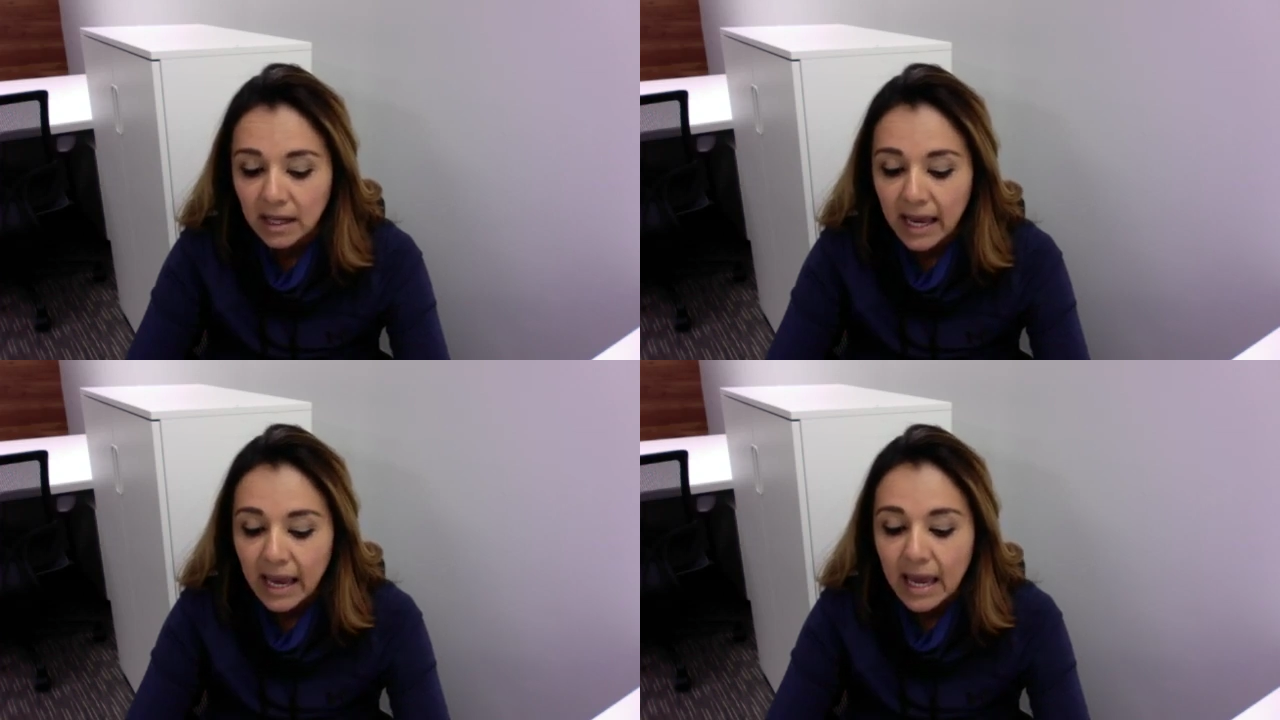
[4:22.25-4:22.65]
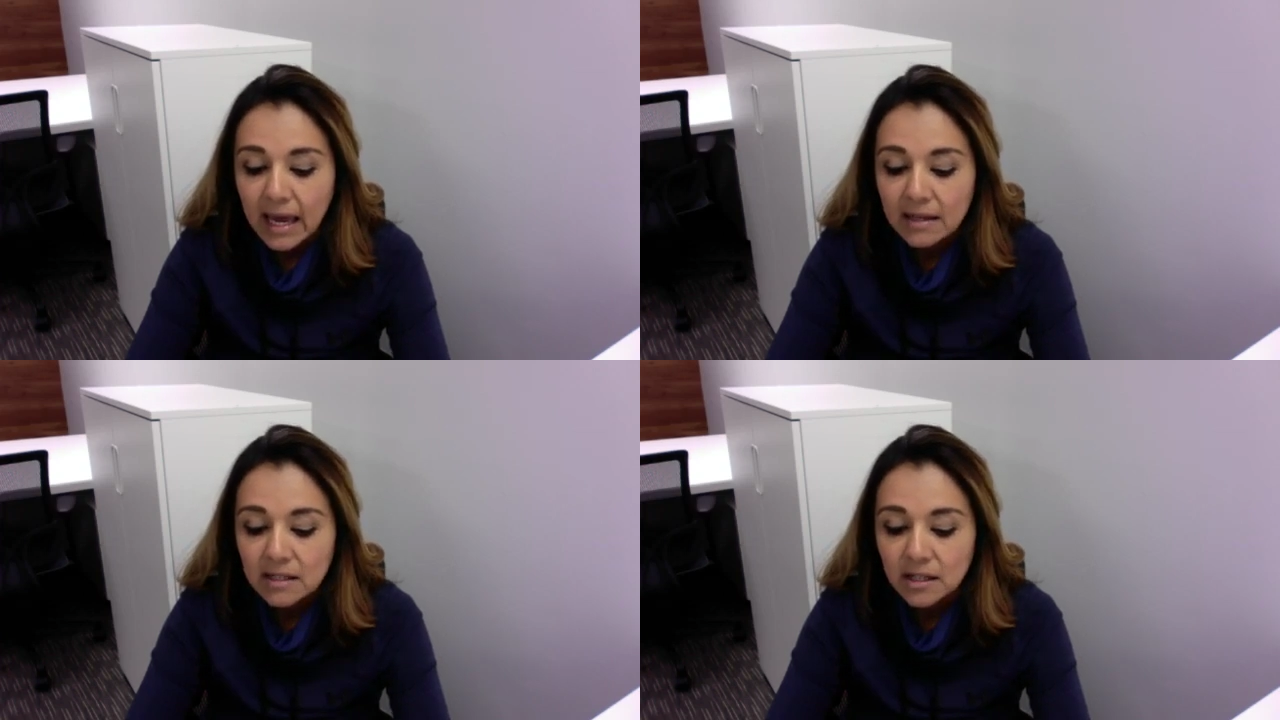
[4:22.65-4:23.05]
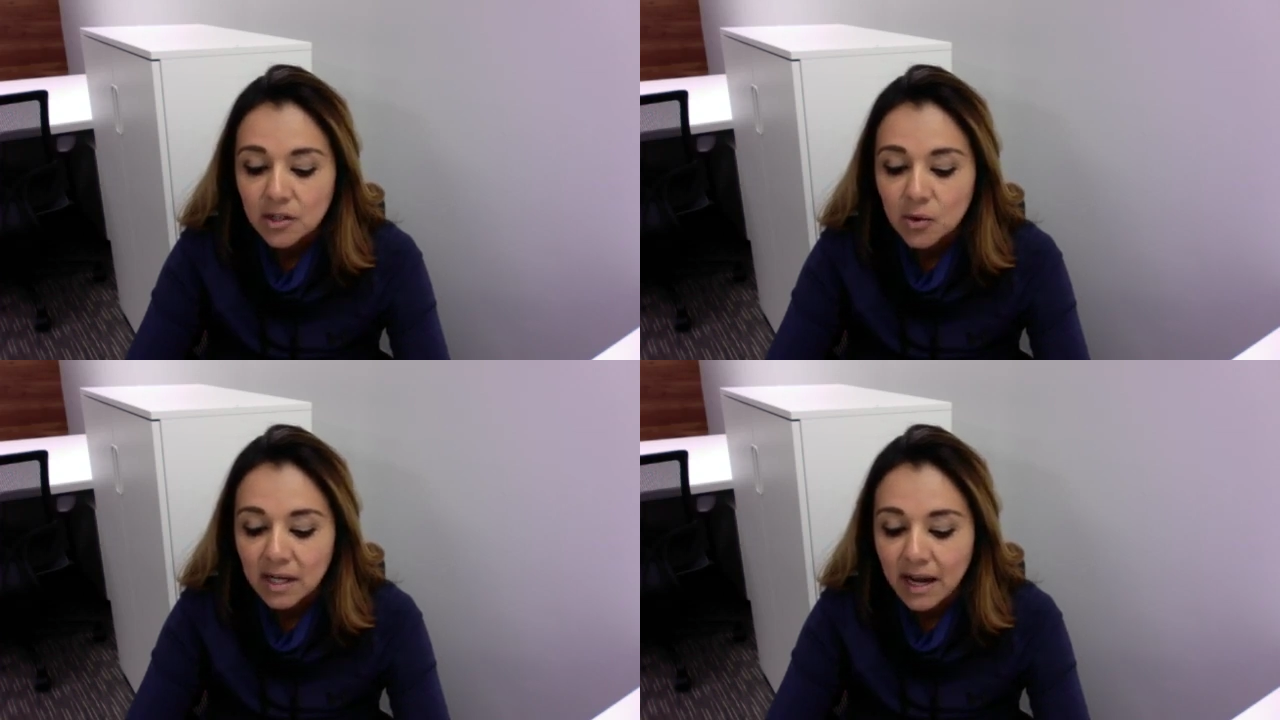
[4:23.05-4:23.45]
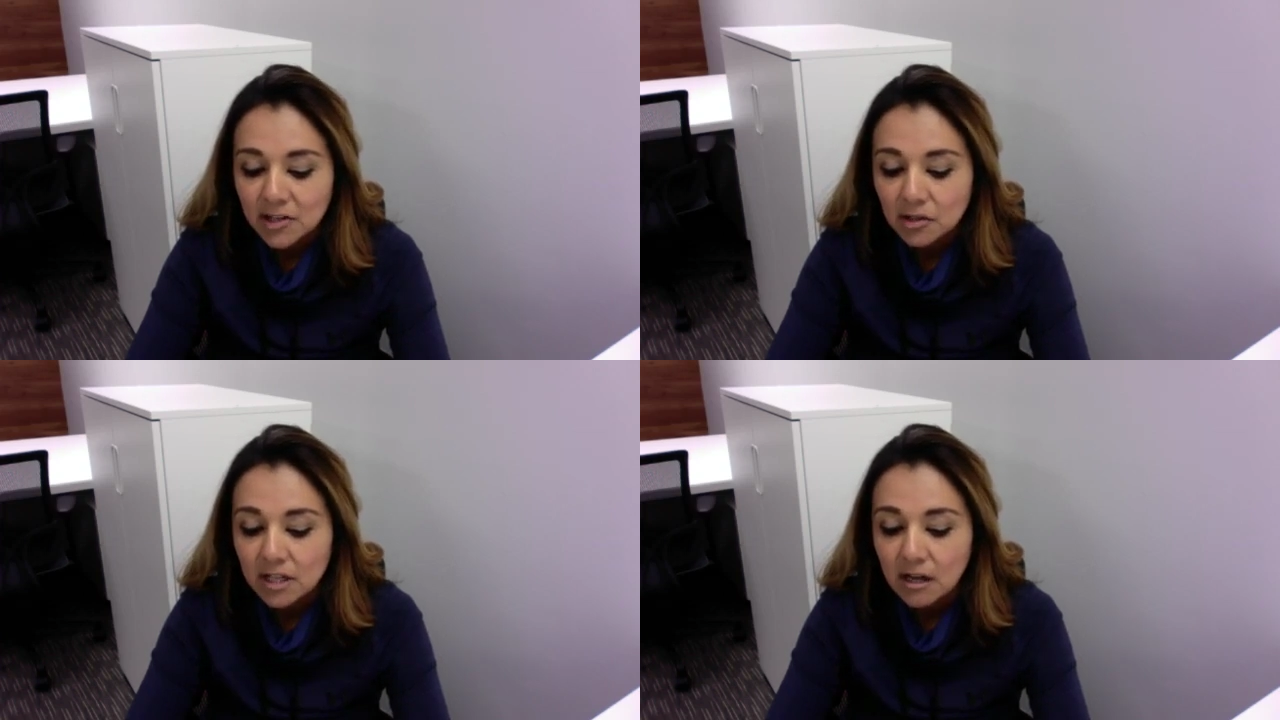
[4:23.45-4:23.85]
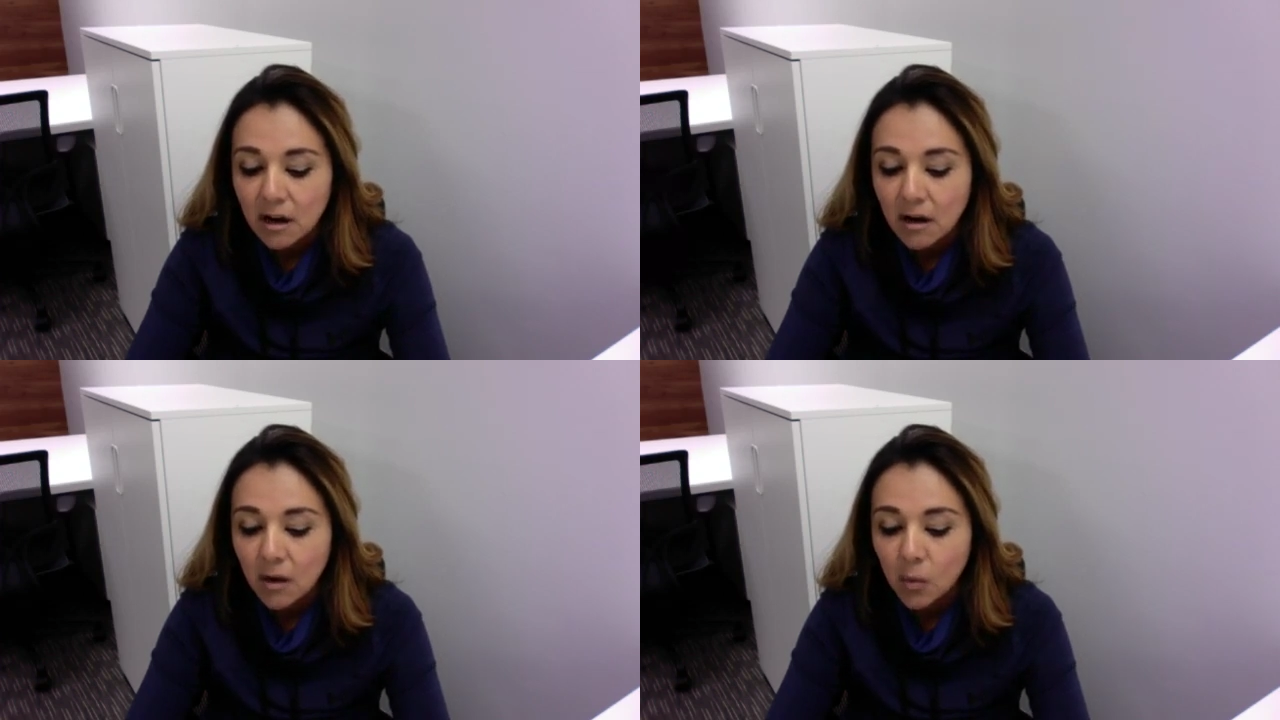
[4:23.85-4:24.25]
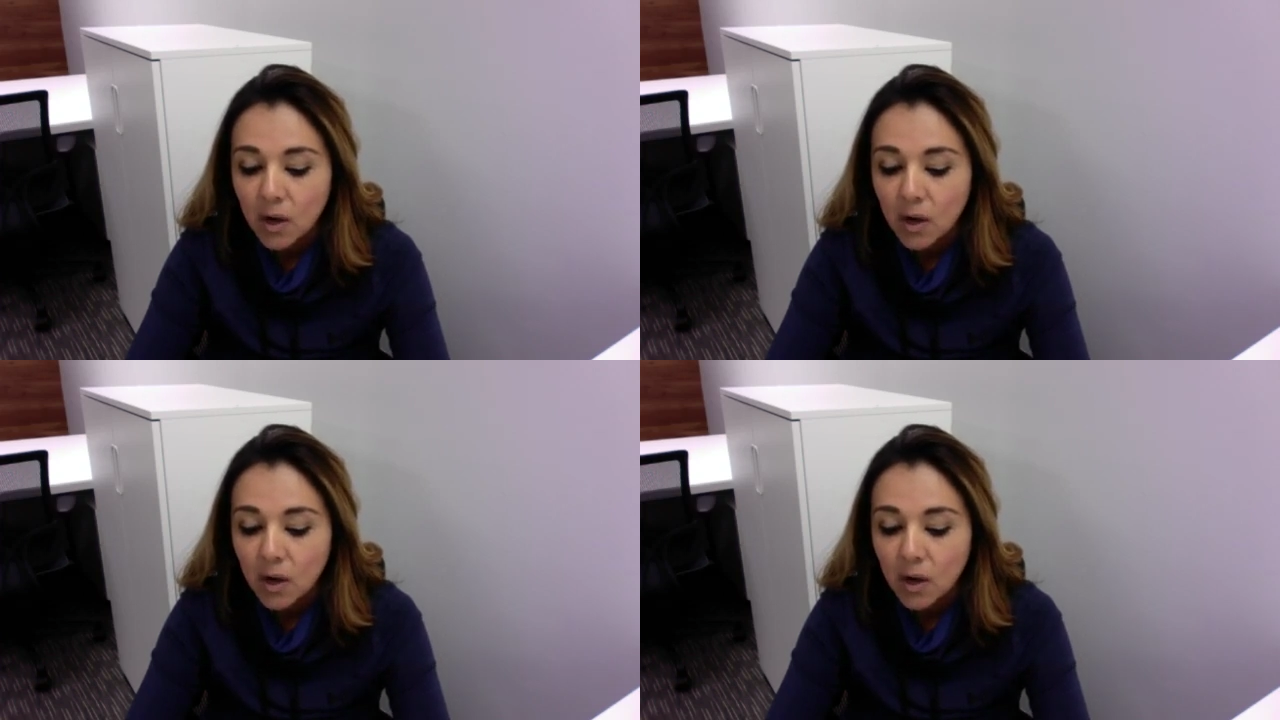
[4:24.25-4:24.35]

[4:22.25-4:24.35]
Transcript: and you can actually call